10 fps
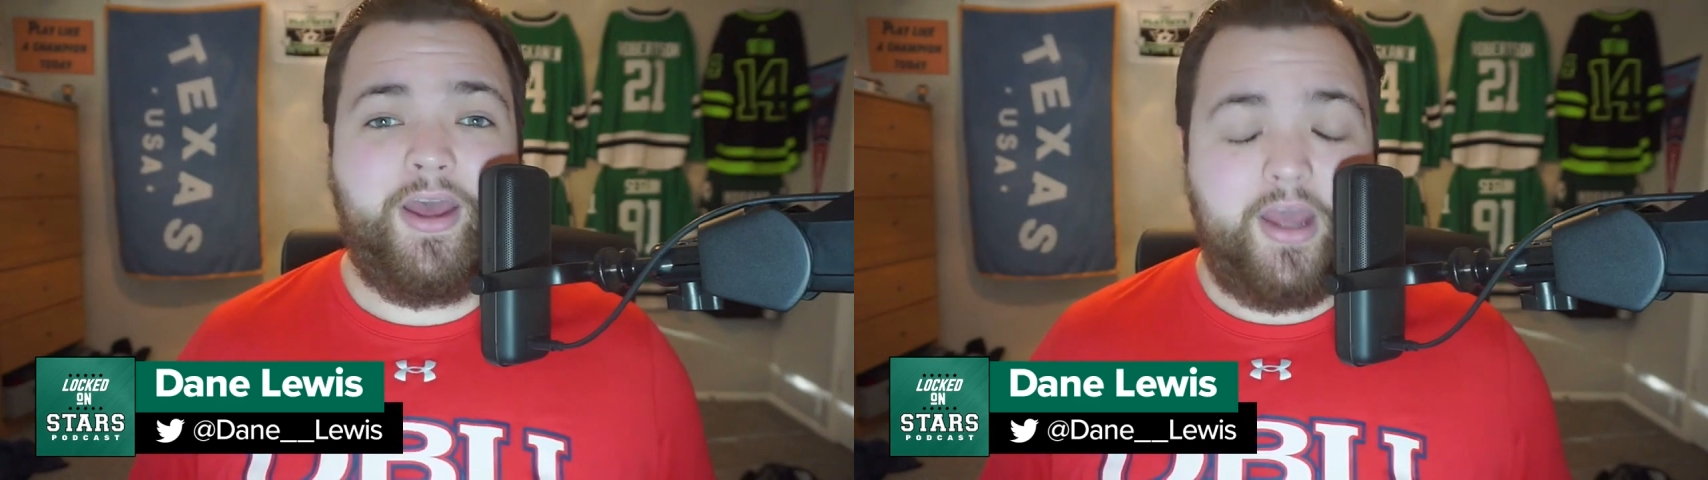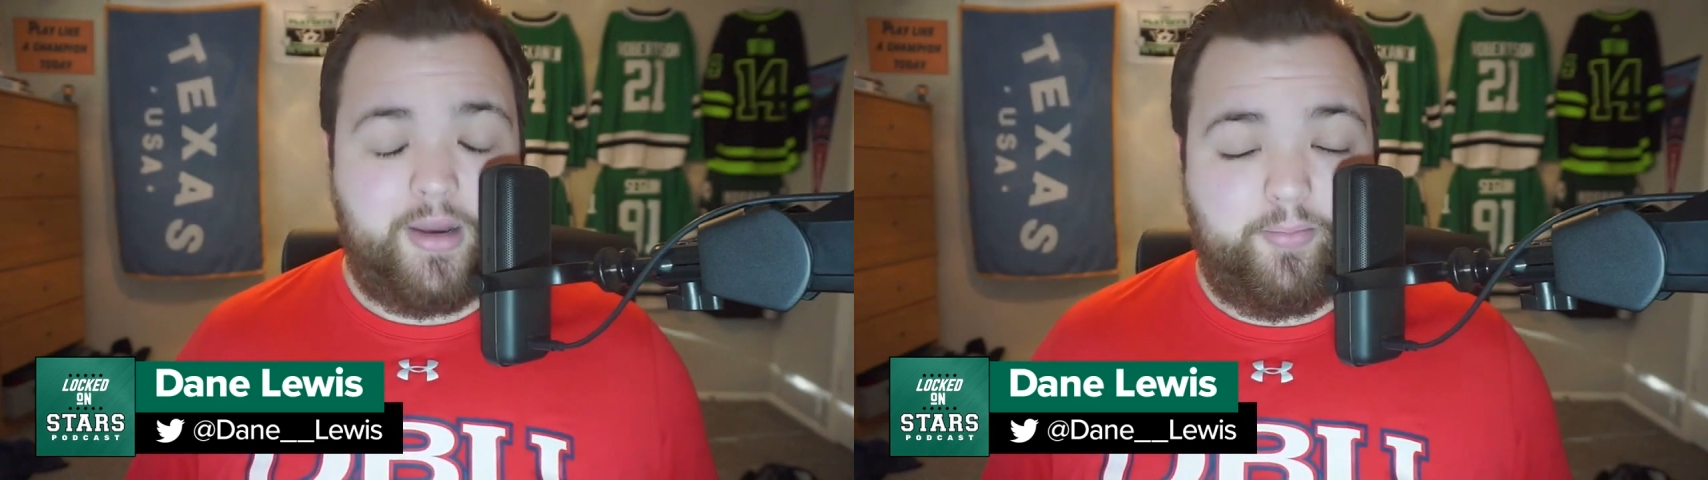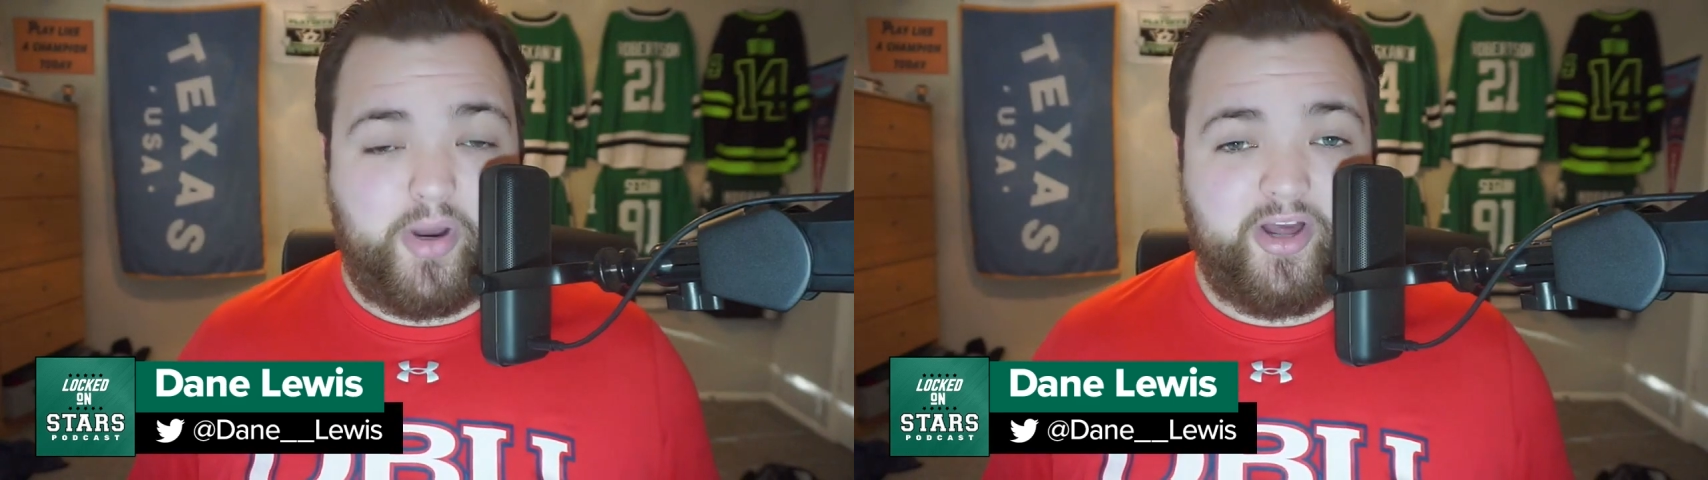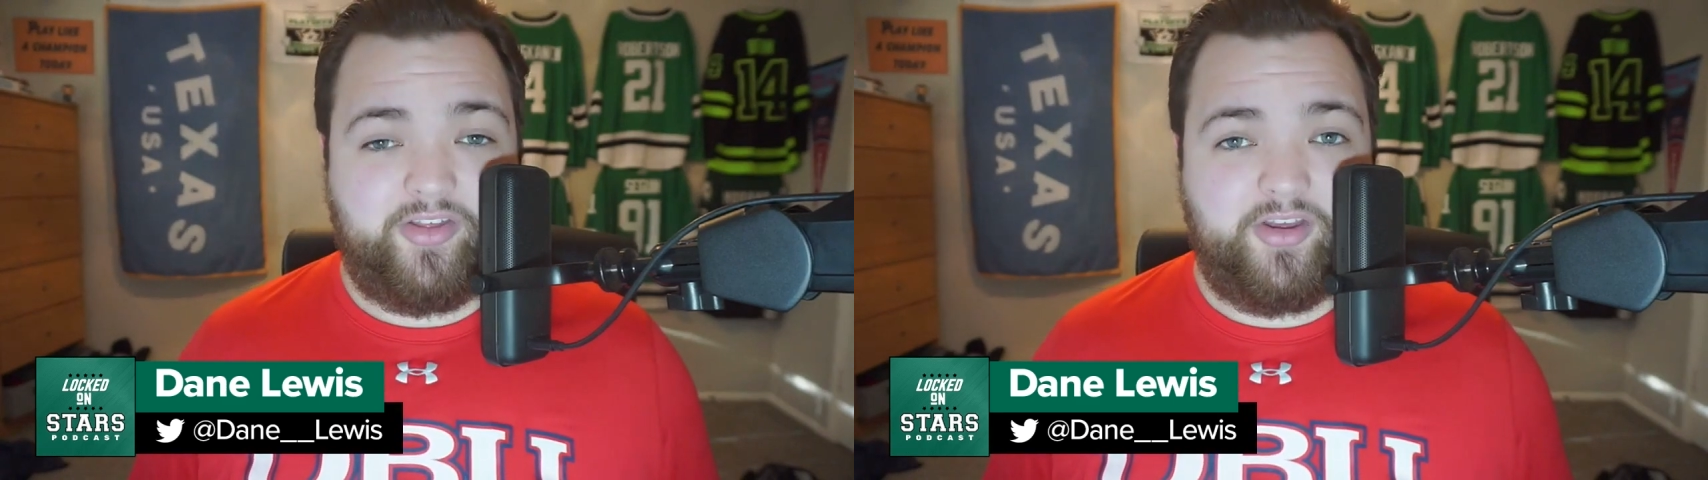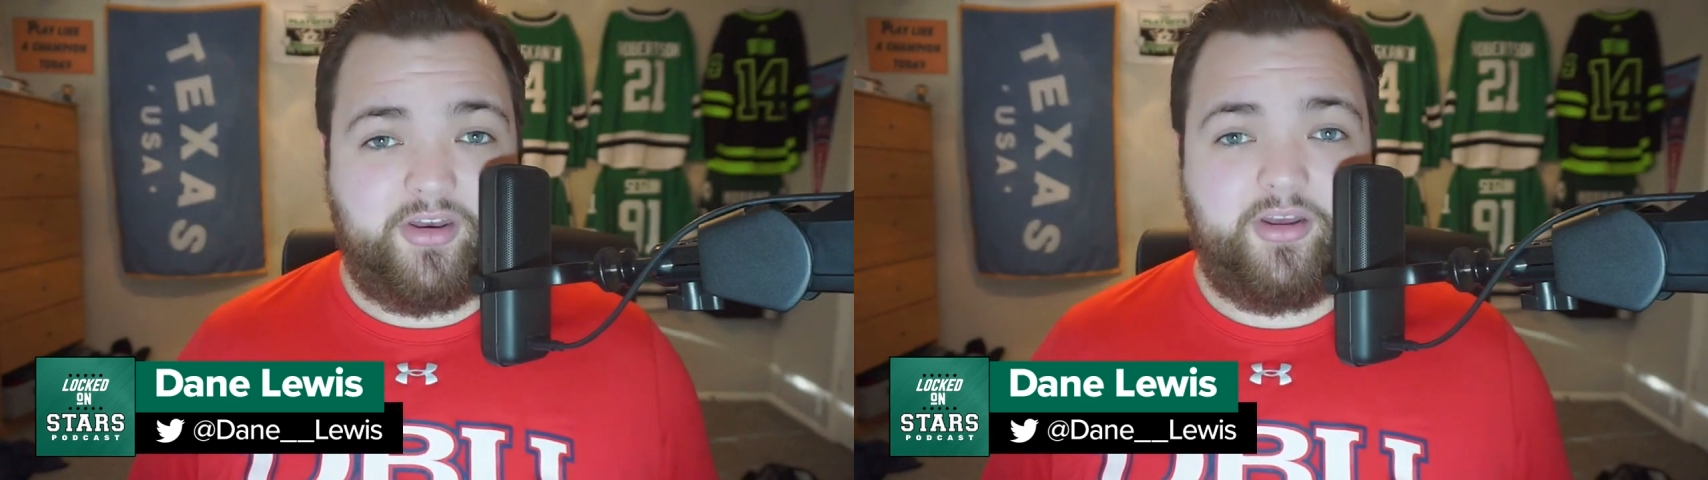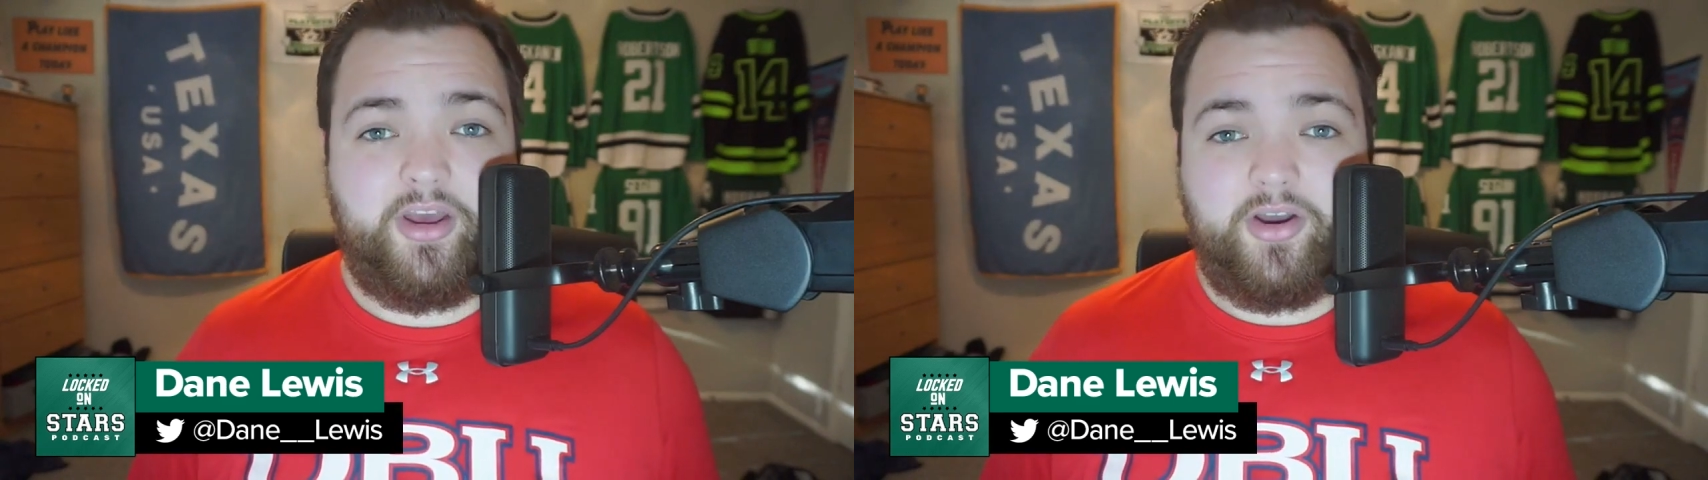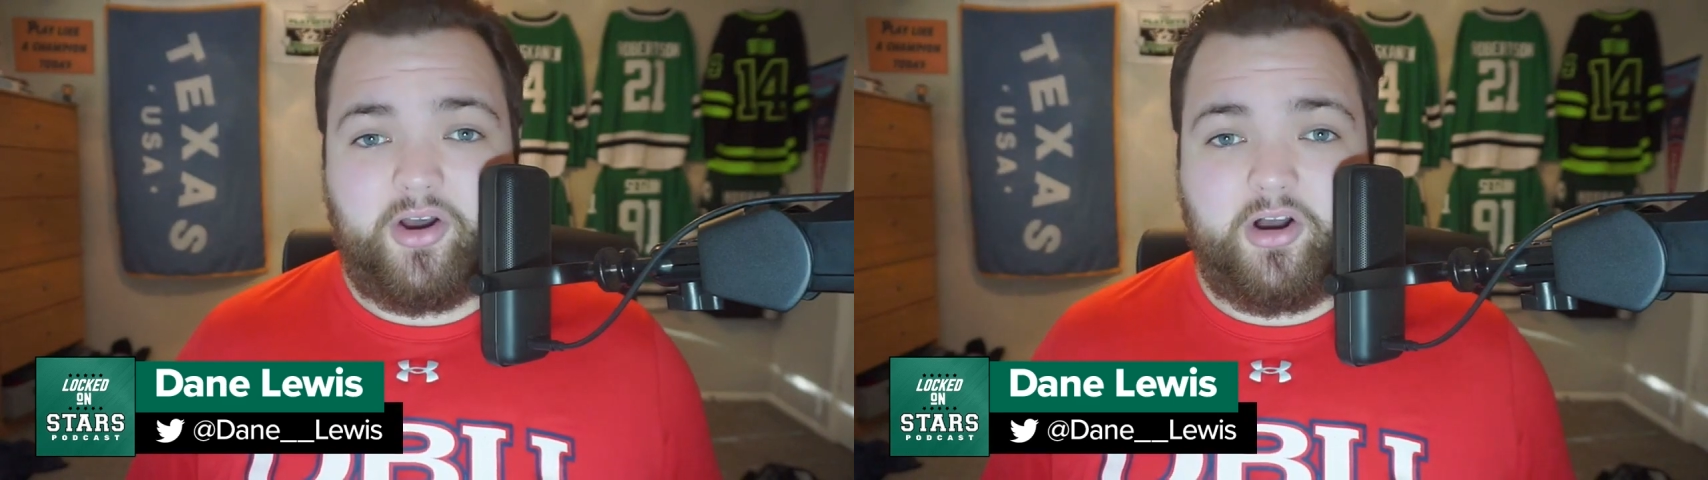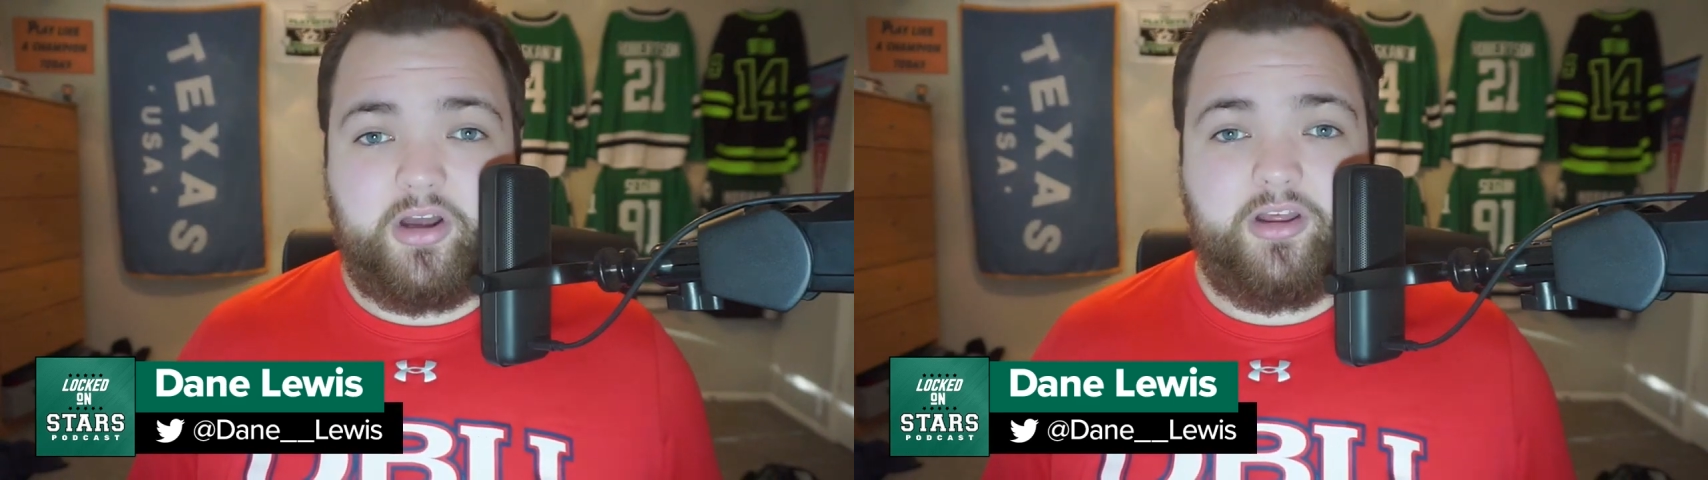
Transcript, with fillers: and Boston on